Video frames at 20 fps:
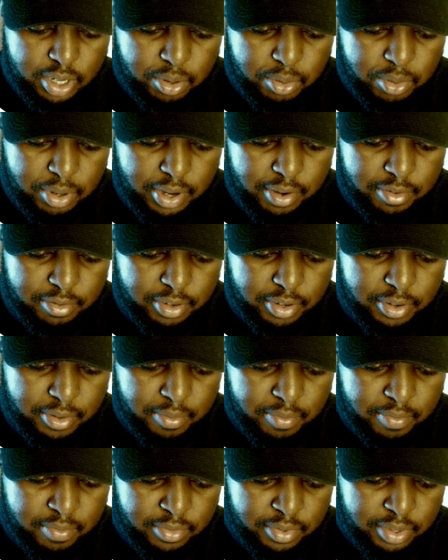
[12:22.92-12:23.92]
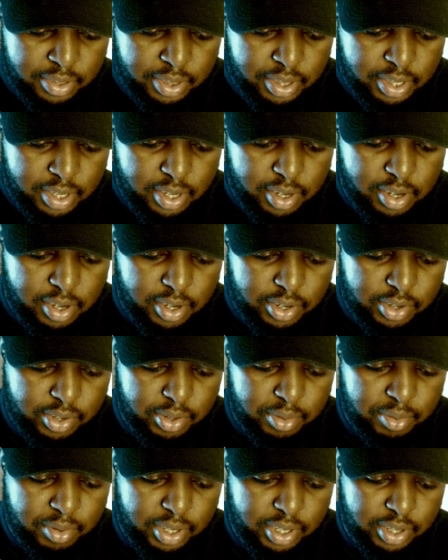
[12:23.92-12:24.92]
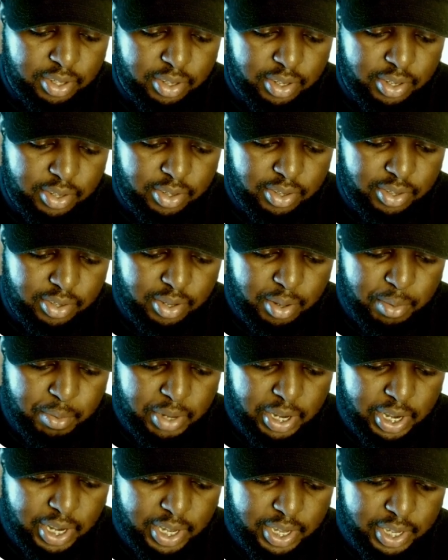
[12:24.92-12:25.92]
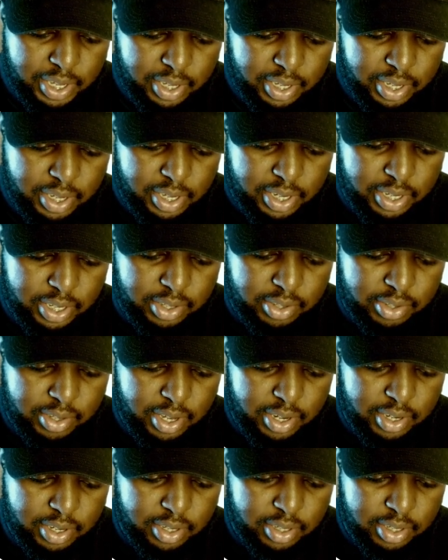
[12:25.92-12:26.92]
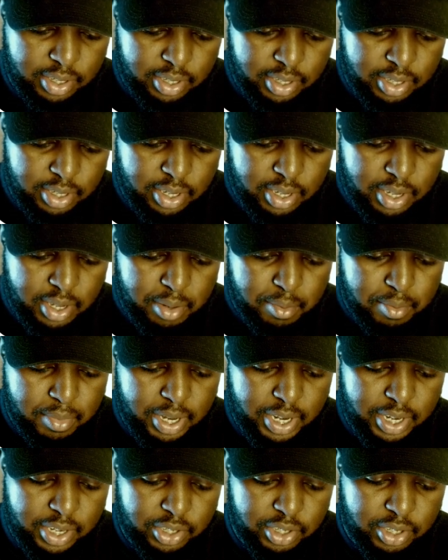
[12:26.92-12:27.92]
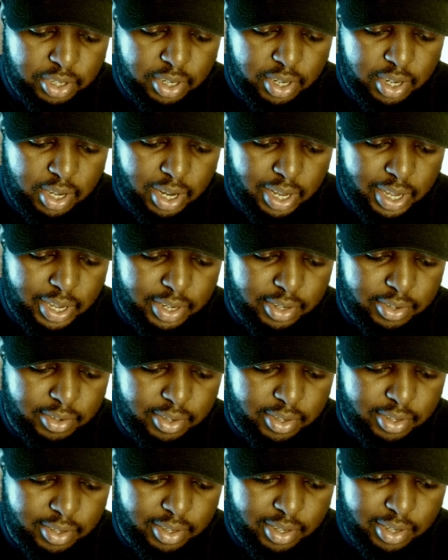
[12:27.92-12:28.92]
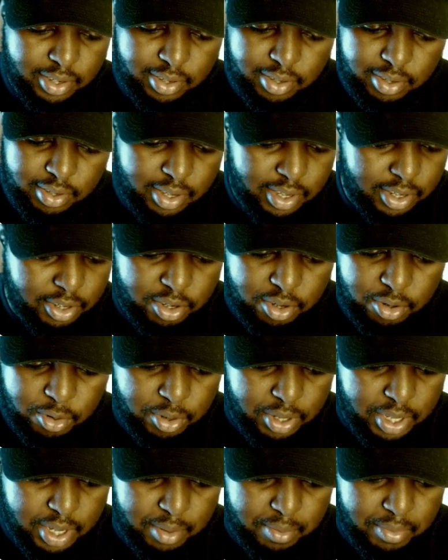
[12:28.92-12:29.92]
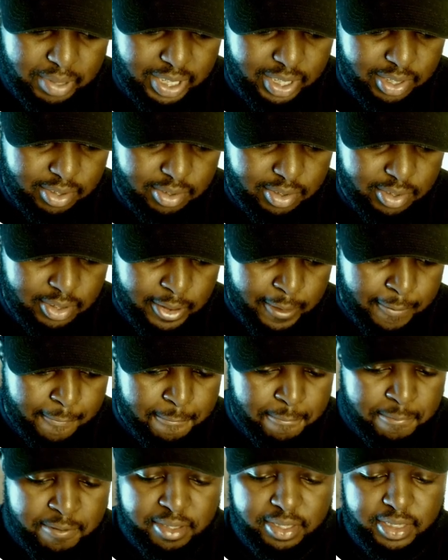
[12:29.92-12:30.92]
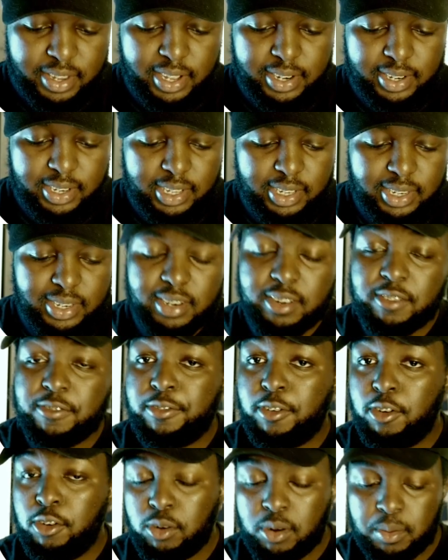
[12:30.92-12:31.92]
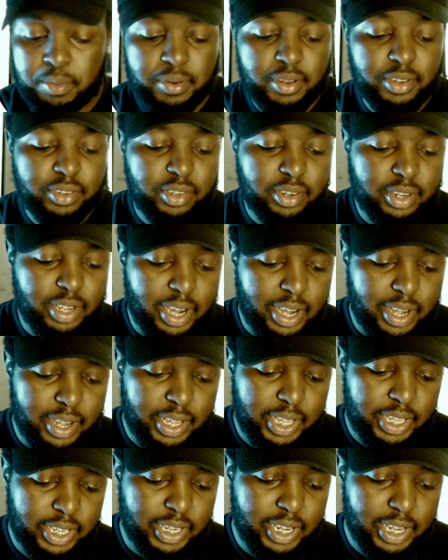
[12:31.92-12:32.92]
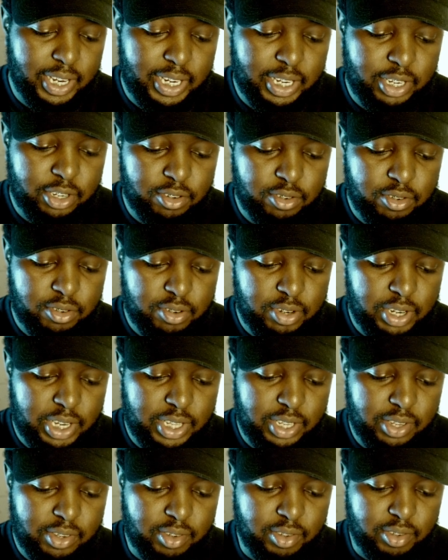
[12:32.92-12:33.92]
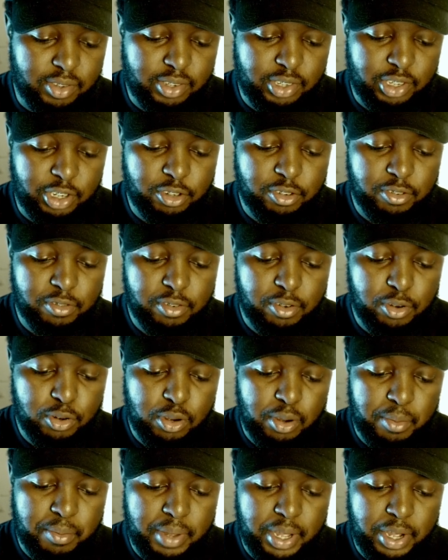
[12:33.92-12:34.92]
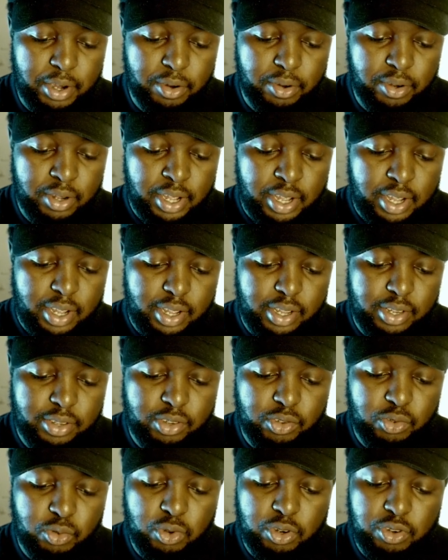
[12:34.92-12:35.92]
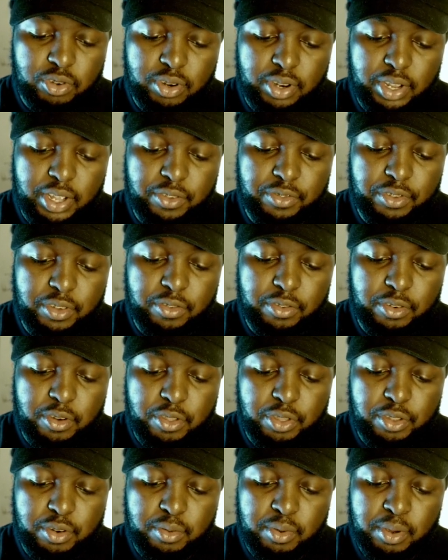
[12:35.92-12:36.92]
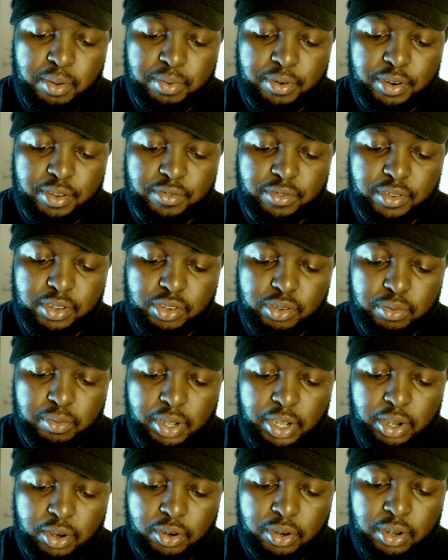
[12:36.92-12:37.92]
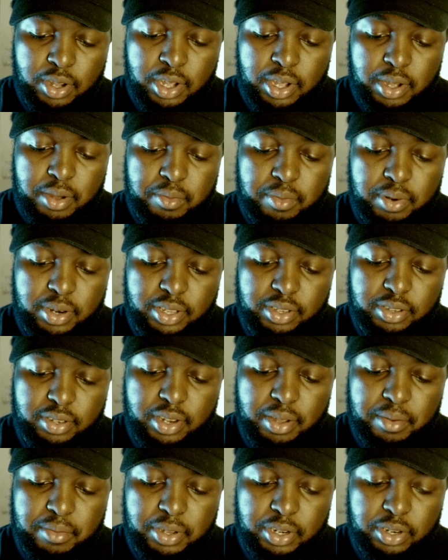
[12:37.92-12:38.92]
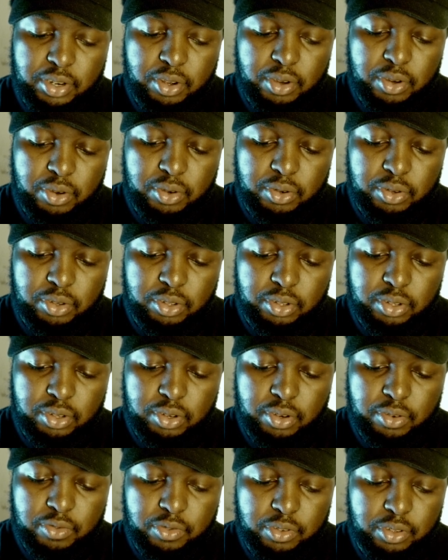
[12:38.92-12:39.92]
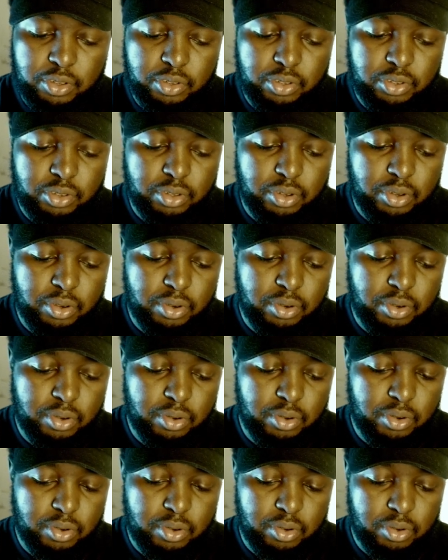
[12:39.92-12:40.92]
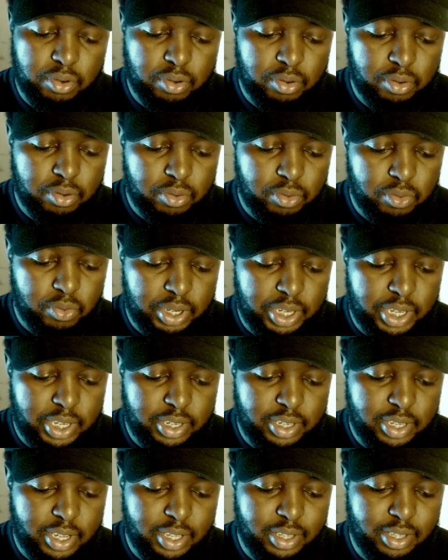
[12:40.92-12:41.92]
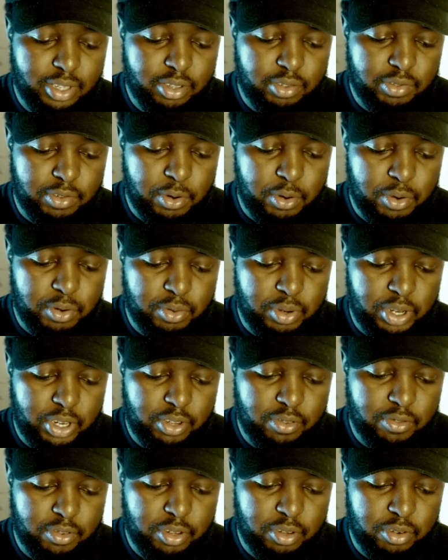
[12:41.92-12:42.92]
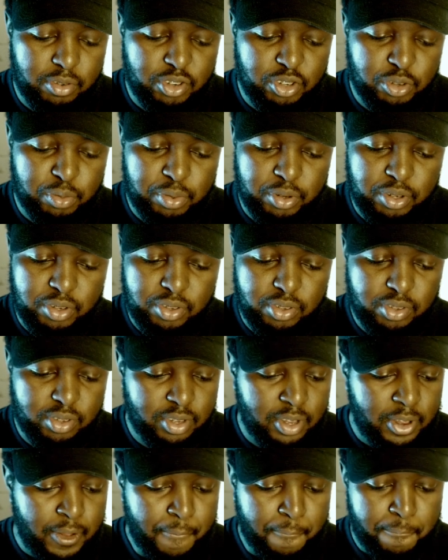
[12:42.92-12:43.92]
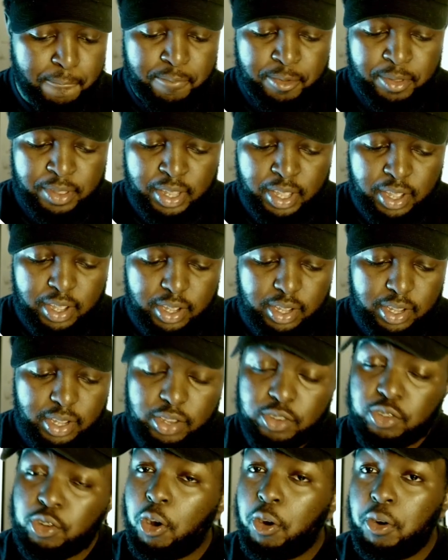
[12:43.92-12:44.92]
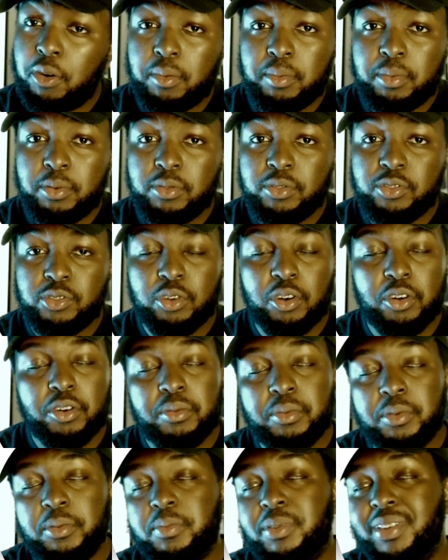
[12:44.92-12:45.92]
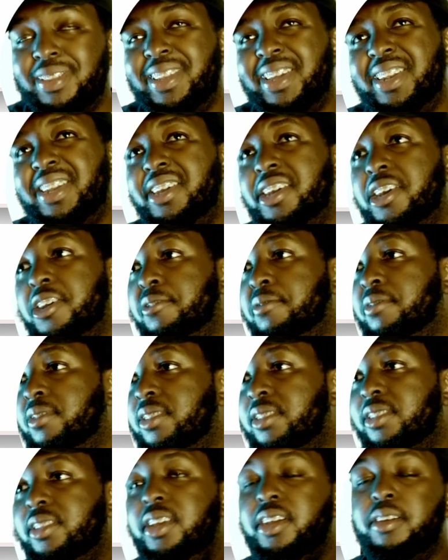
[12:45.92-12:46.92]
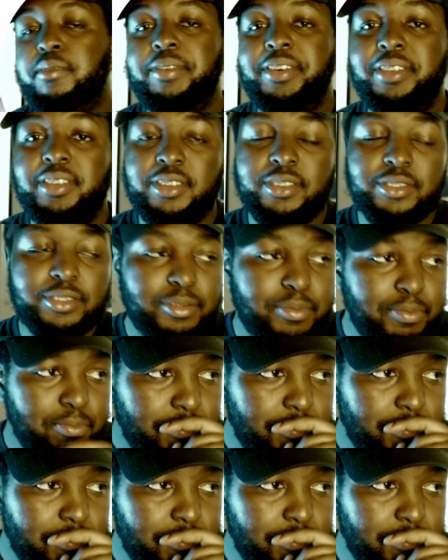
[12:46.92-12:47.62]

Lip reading: Whatever. Seems like it's the same guy, and he said manager client success. I don't know what that means. Then he did a follow-up where he said, hi, kindly treat this as a gentle follow-up mail, as I was wondering if you have gone through my previous mail. Please let me know your views so we can take this forward, waiting for your response. It's horrible. But then again, think about this.